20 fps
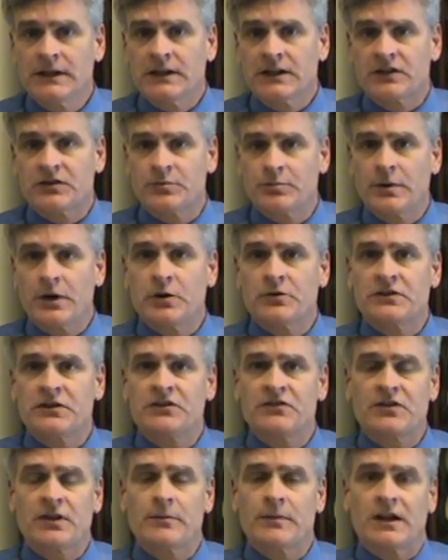
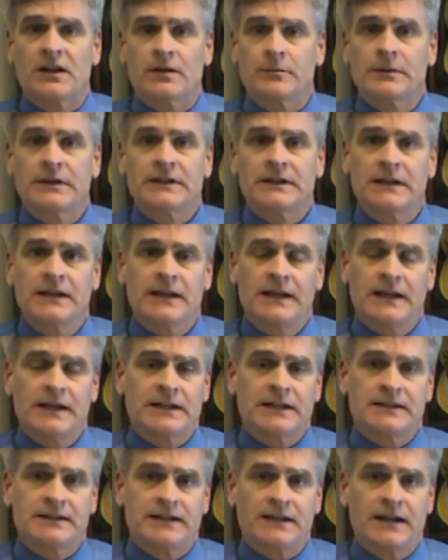exposing some element
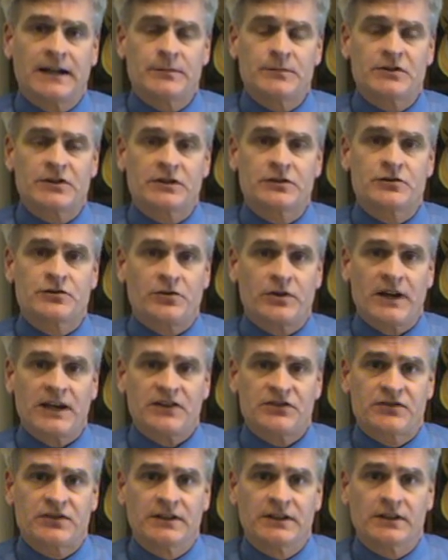and at times
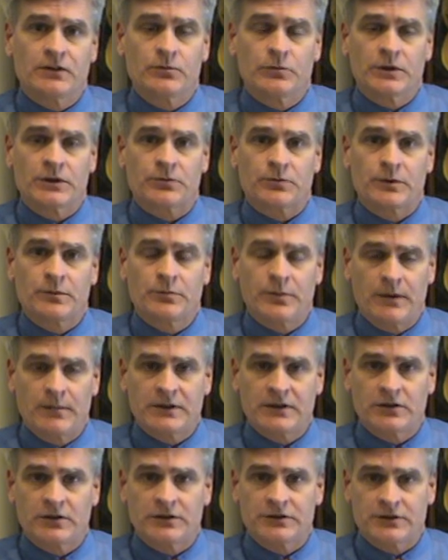contrasting it with
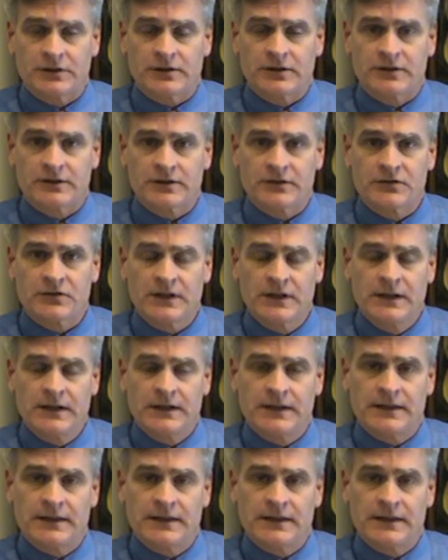Republican alternatives